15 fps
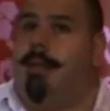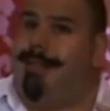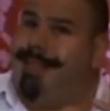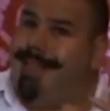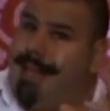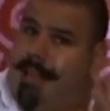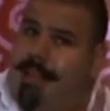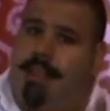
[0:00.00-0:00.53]

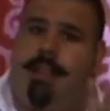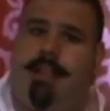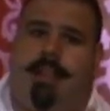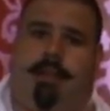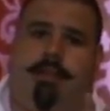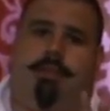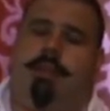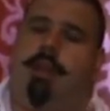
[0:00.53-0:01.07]
the other thing
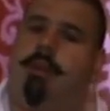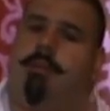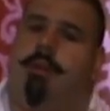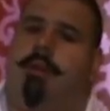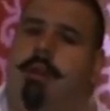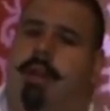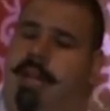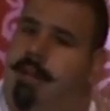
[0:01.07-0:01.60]
that could go
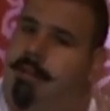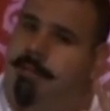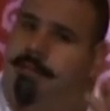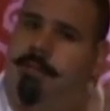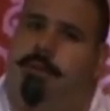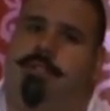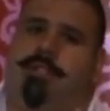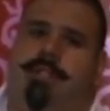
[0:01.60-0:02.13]
wrong, and
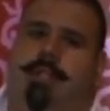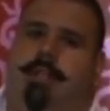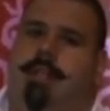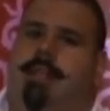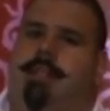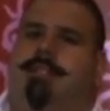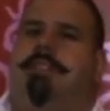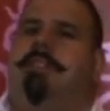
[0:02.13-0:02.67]

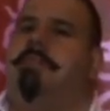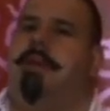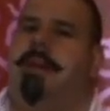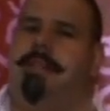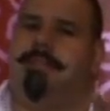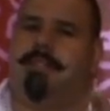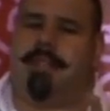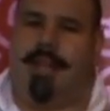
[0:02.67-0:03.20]
unfortunately there's no
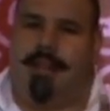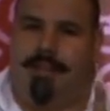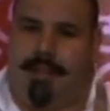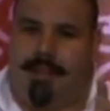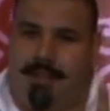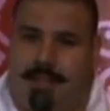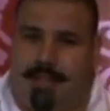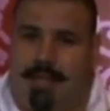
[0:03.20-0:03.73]
way of saving
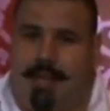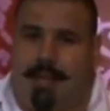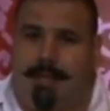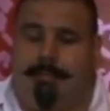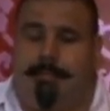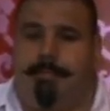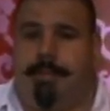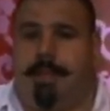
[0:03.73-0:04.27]
the
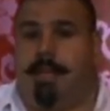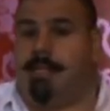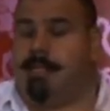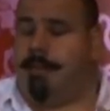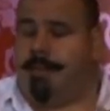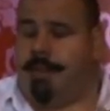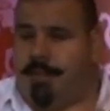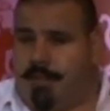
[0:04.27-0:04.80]
cigar, is
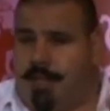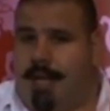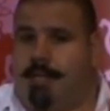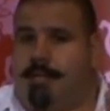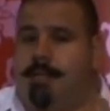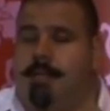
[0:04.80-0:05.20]
if you start